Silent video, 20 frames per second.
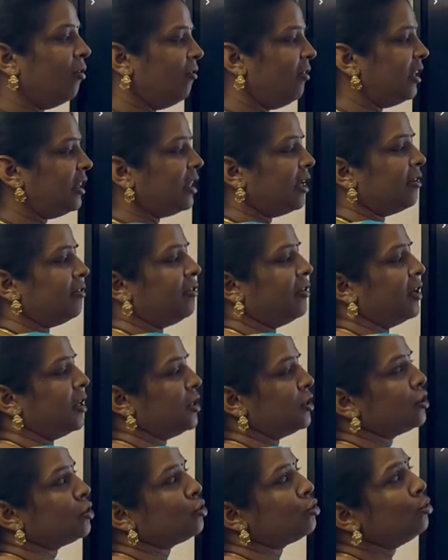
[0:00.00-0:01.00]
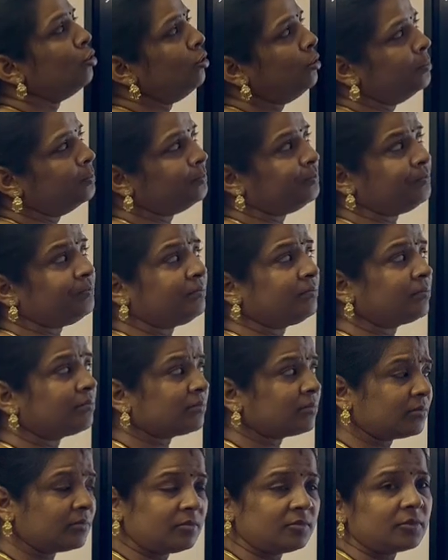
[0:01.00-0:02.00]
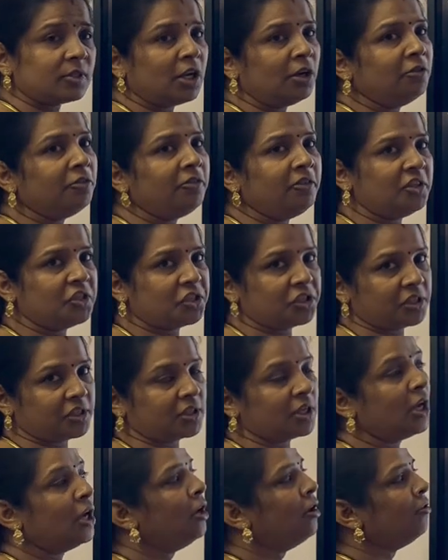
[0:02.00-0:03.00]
with reference to fishes.